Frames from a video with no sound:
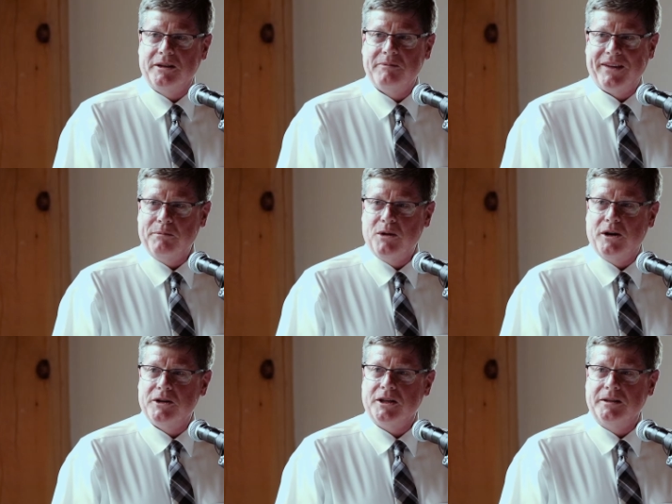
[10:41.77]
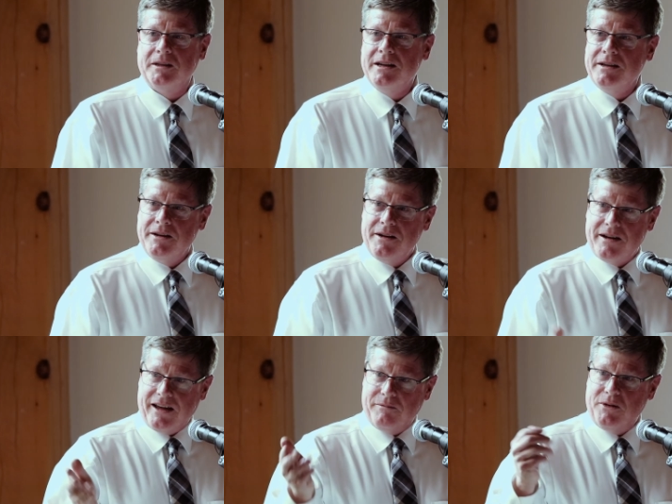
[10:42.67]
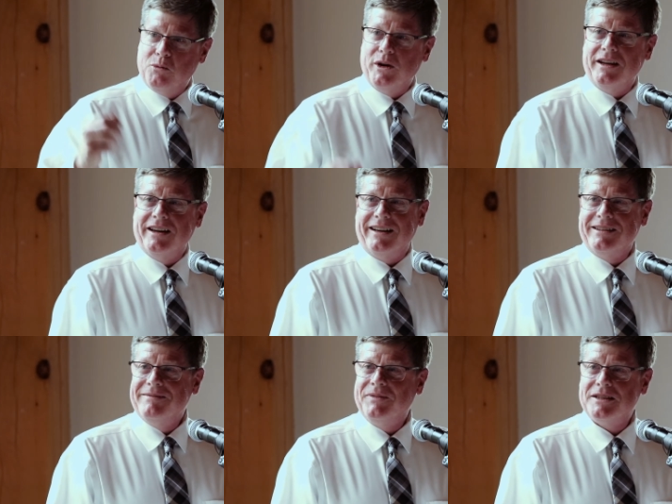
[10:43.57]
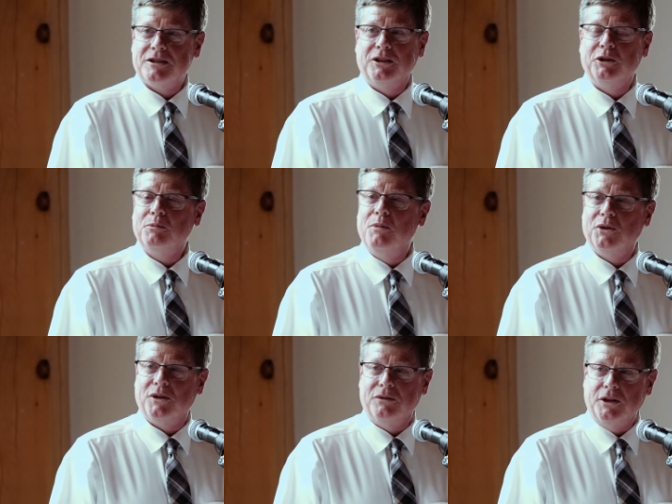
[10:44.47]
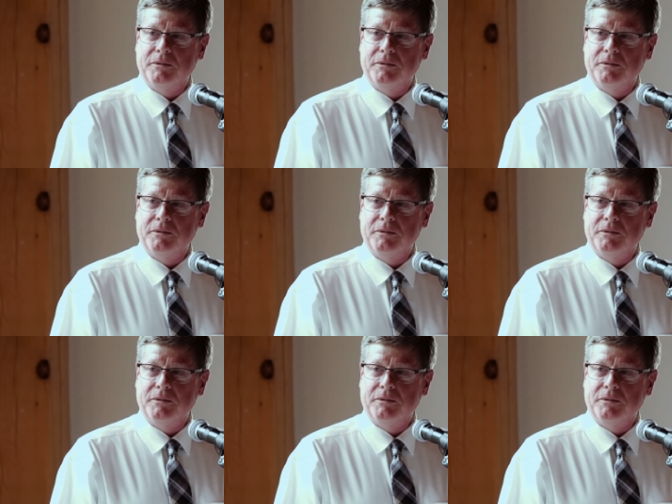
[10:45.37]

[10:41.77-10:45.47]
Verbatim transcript: the marriage, and we salute both of